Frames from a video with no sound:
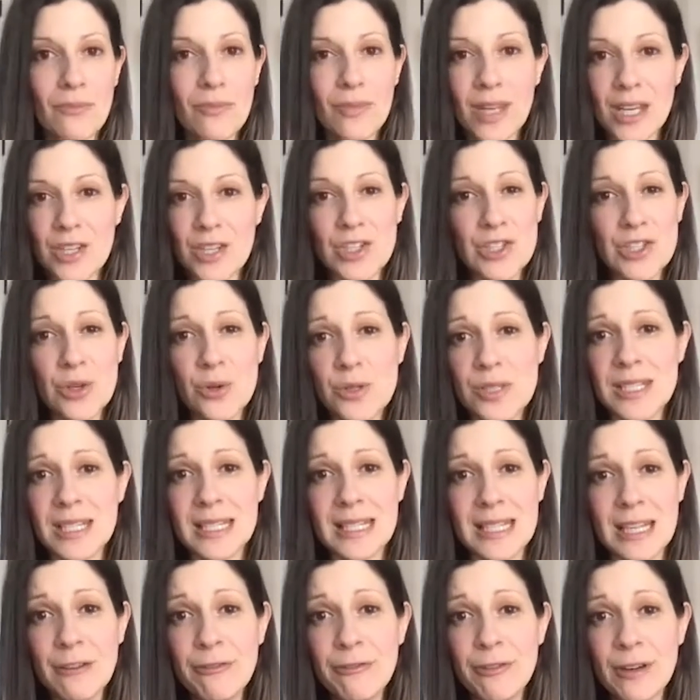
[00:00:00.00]
is so
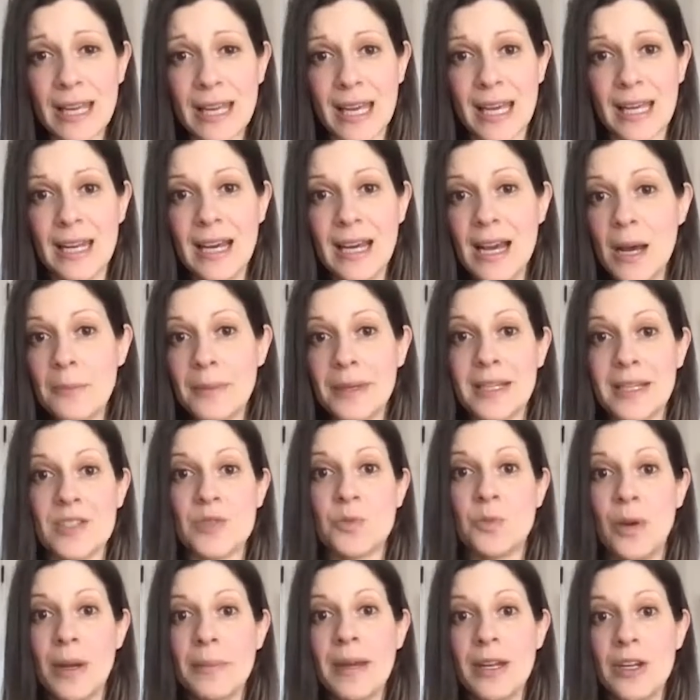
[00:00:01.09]
significant, because
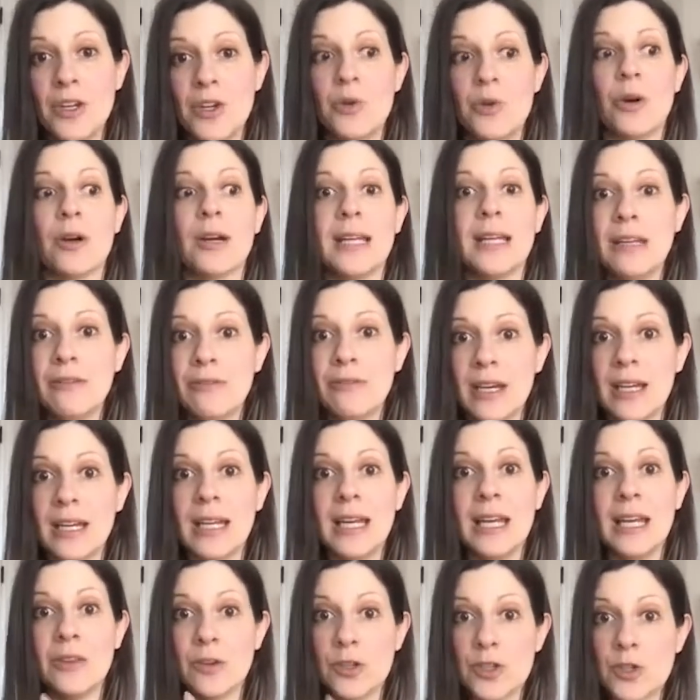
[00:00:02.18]
women who are even
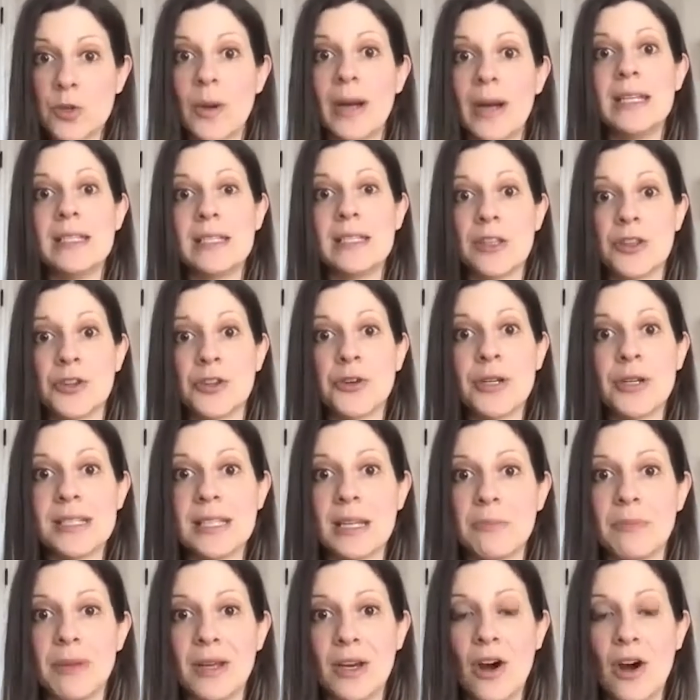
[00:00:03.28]
in their 20s and 30s
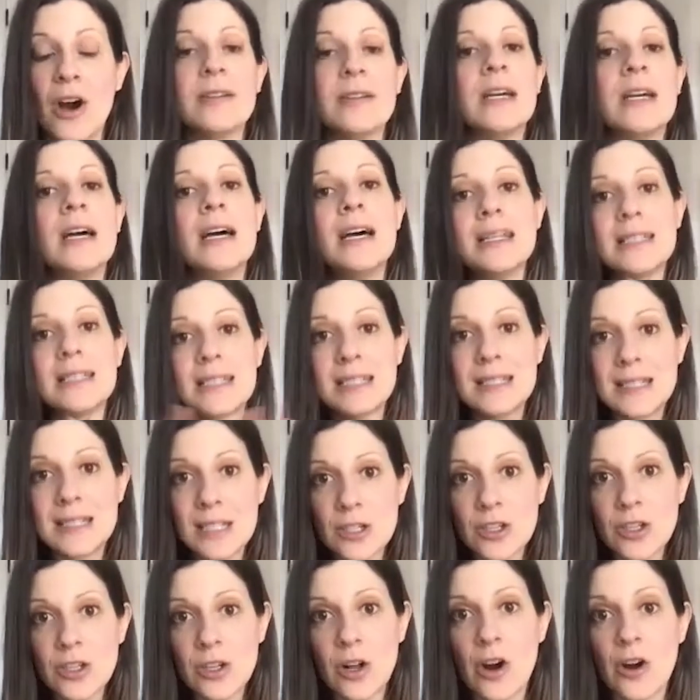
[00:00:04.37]
and beyond
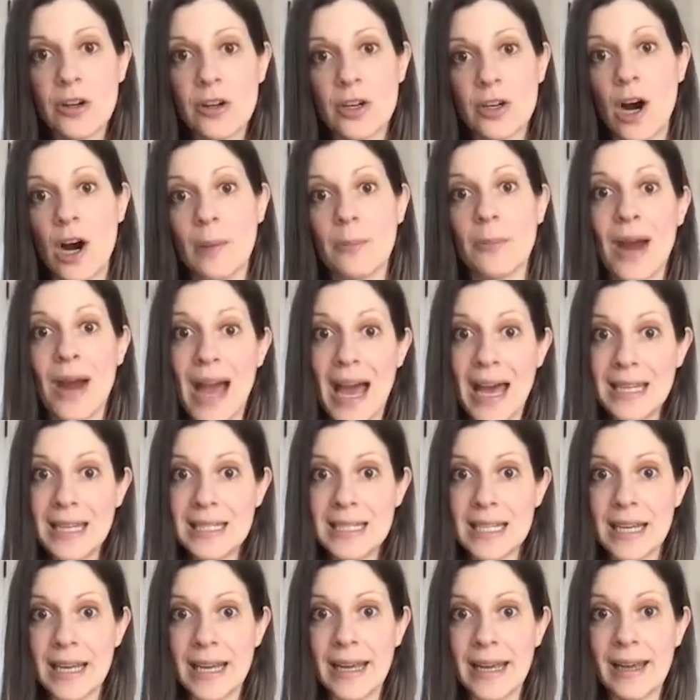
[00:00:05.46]
still aren't
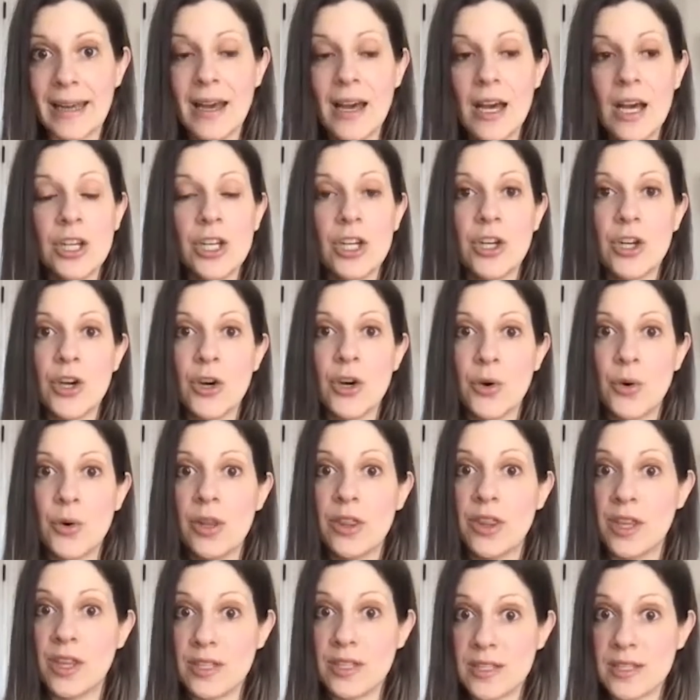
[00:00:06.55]
comprehending,
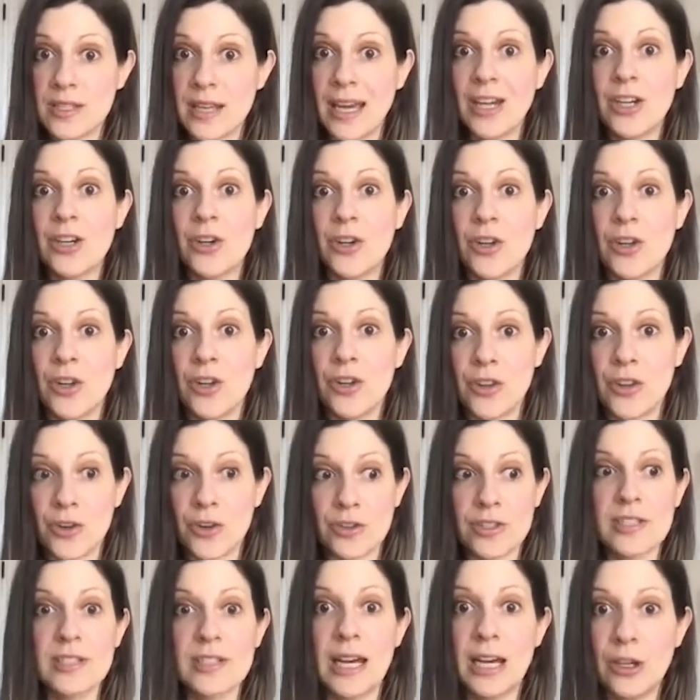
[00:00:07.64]
the cycle, their
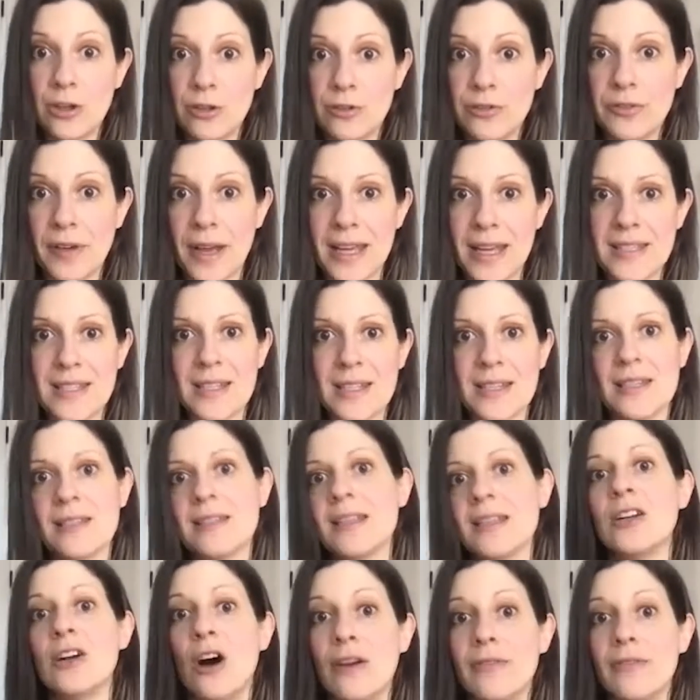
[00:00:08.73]
cycle phases
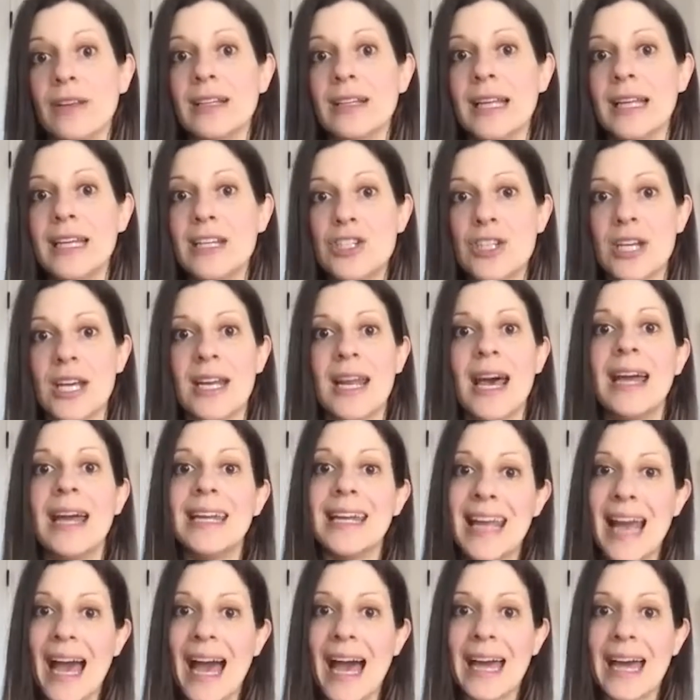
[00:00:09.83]
and ovulation. And
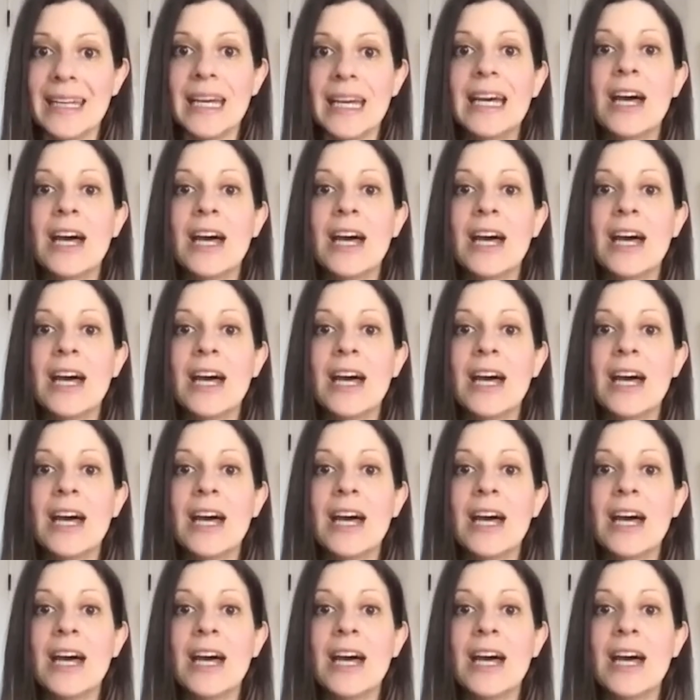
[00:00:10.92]
again,